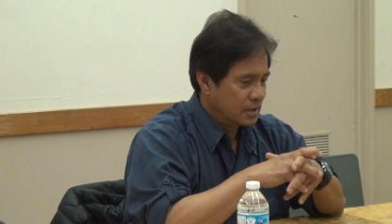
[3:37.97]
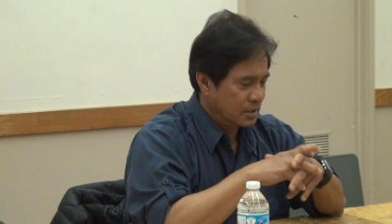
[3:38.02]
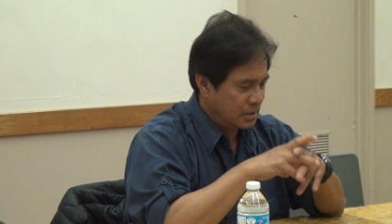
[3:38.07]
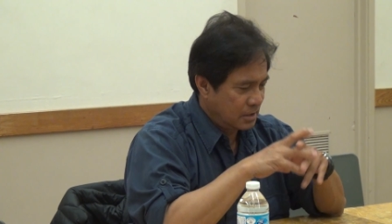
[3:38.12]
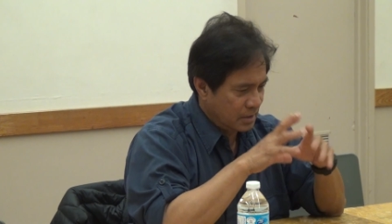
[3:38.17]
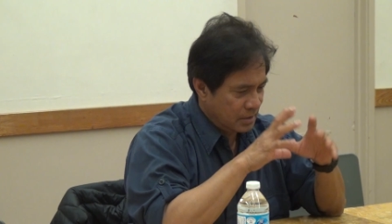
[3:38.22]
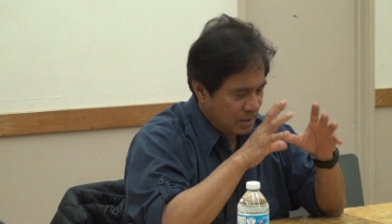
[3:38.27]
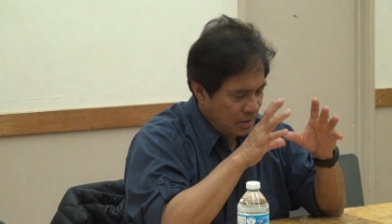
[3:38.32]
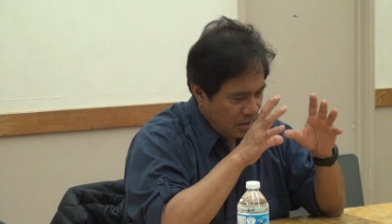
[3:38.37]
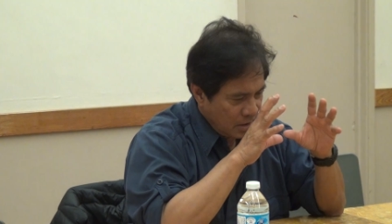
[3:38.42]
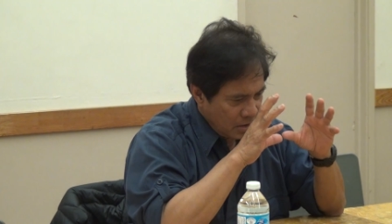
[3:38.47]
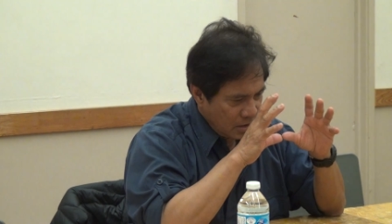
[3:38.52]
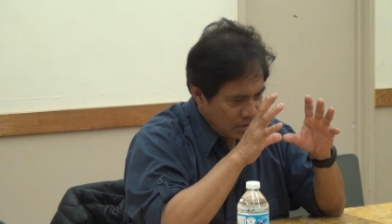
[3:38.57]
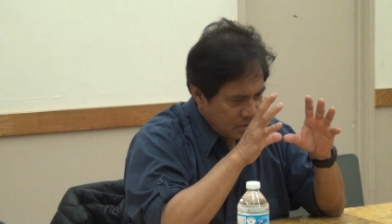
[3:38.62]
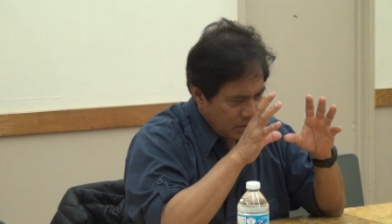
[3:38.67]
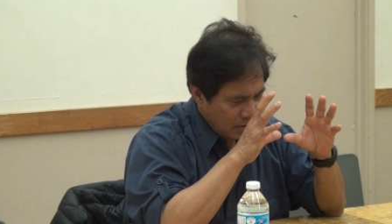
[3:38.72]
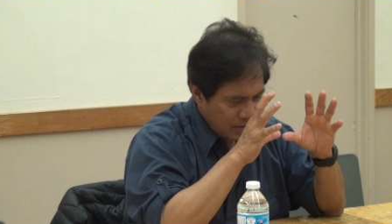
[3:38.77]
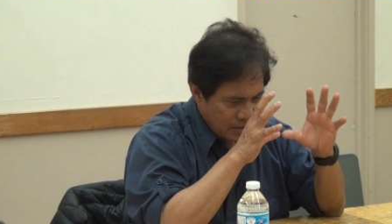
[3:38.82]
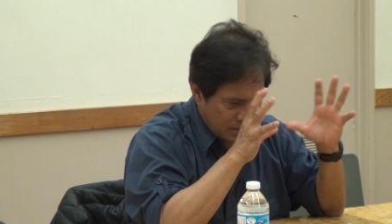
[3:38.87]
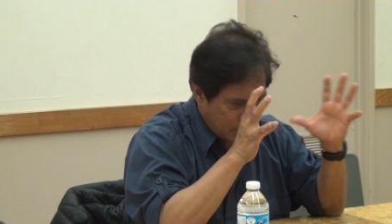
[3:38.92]
That, uh,
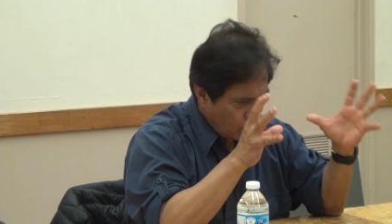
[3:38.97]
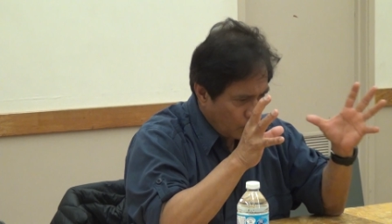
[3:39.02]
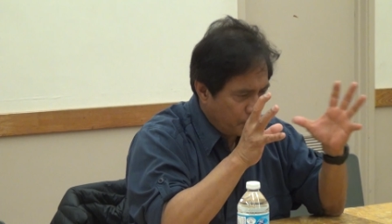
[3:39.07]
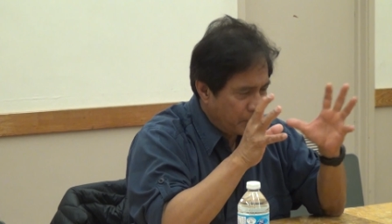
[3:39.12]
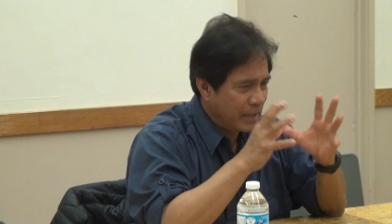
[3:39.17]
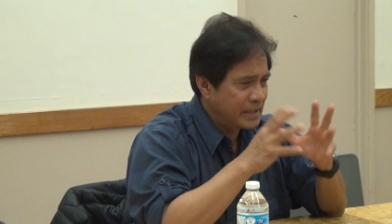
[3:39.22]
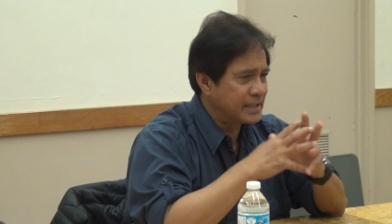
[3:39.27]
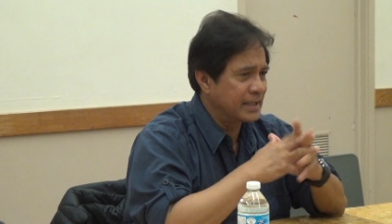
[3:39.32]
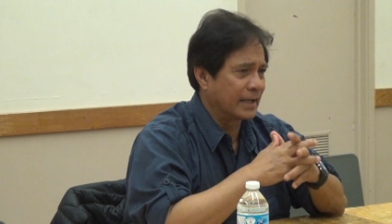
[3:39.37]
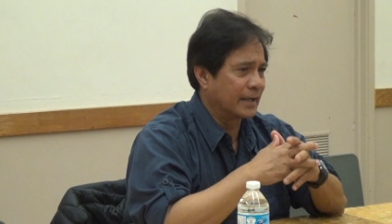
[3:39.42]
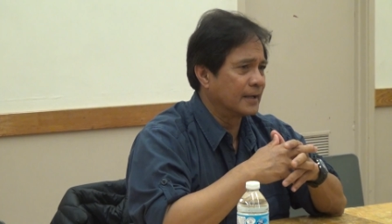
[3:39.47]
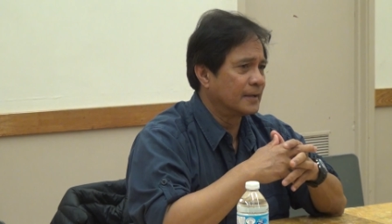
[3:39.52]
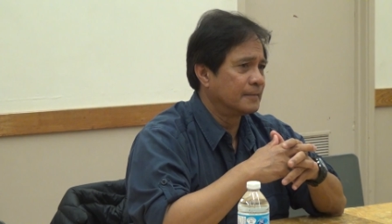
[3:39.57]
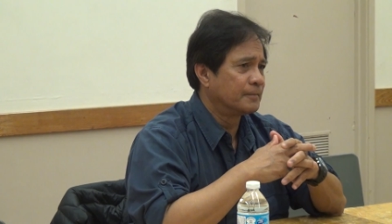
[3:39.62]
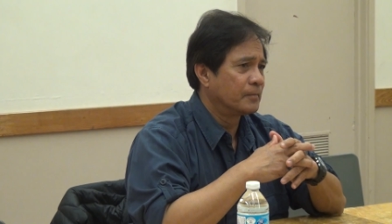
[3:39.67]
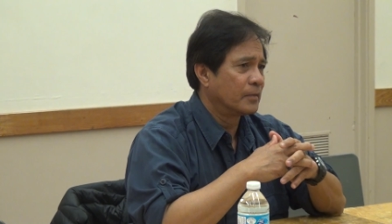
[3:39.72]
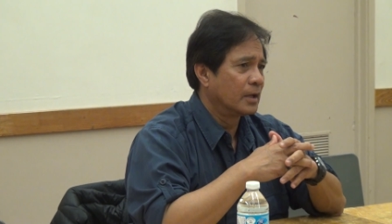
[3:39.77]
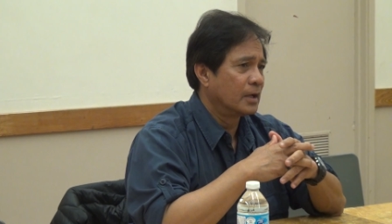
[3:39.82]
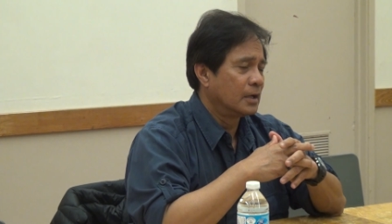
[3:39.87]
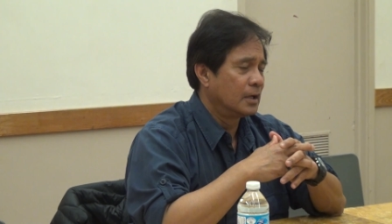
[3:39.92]
that's so
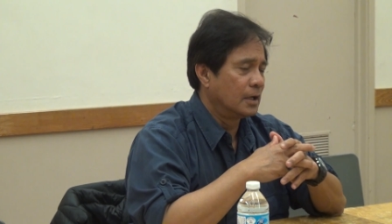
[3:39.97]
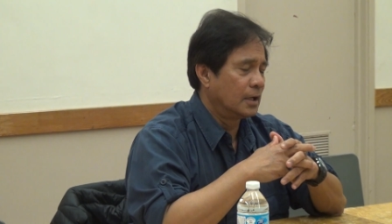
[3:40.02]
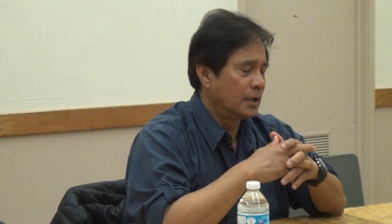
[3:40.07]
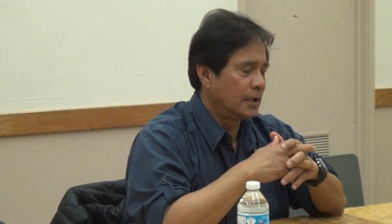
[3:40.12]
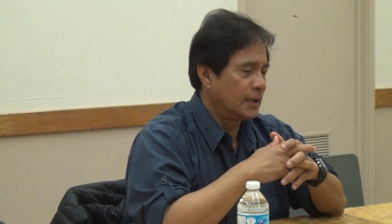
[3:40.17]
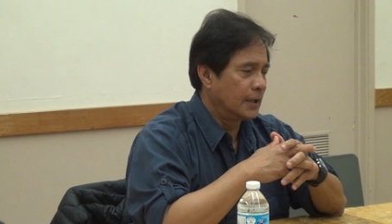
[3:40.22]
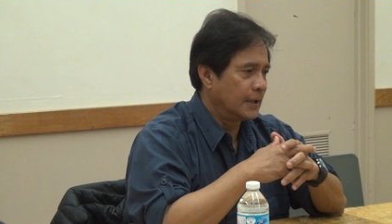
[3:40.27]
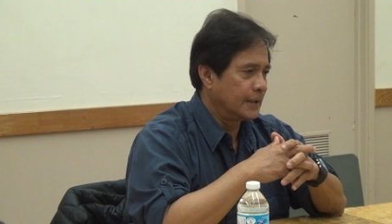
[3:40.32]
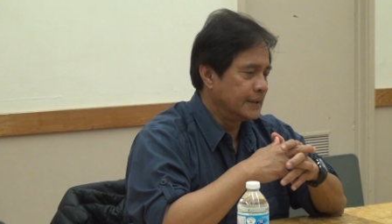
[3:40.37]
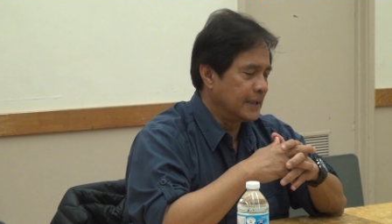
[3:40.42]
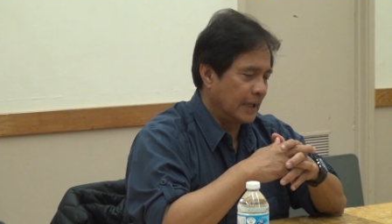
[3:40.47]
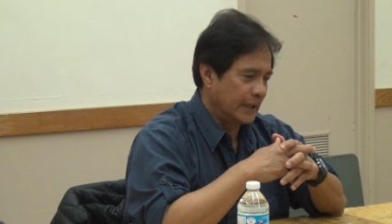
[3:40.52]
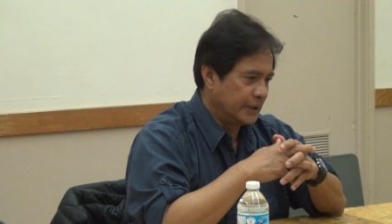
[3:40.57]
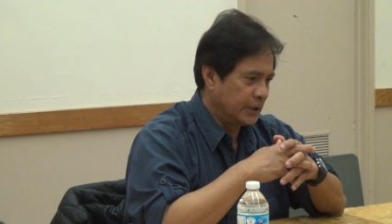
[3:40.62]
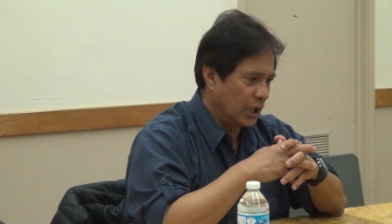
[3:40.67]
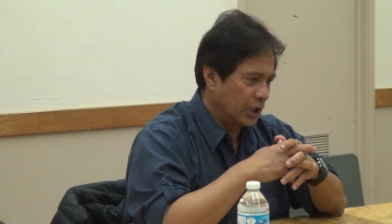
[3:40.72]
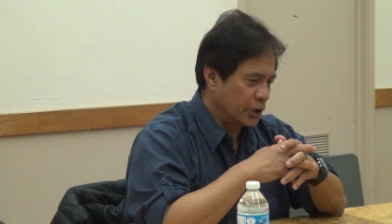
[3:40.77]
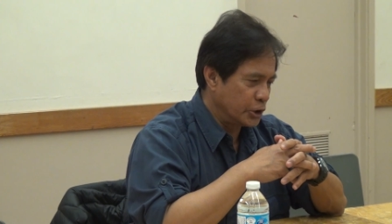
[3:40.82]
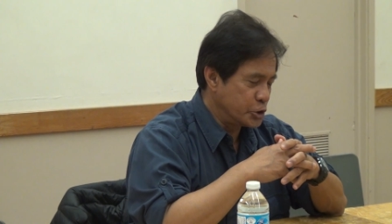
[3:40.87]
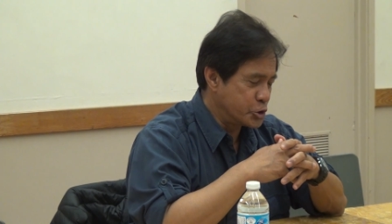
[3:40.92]
basic uh,
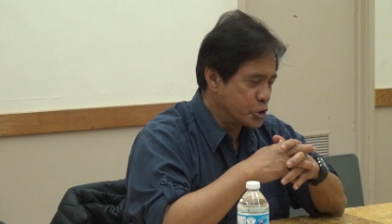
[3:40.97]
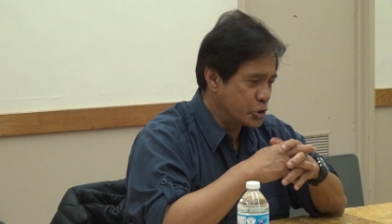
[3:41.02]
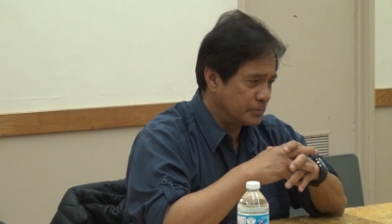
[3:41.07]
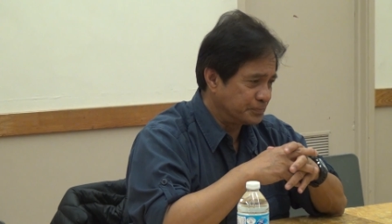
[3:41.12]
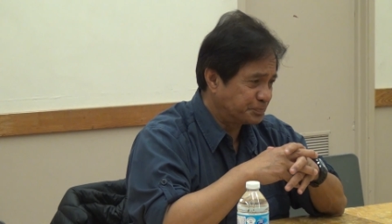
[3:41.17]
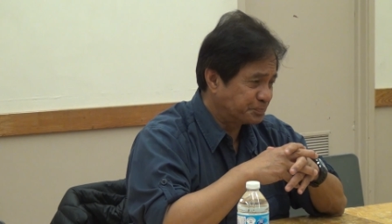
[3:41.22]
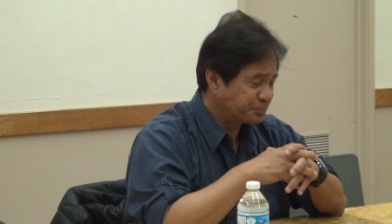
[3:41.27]
knowledge.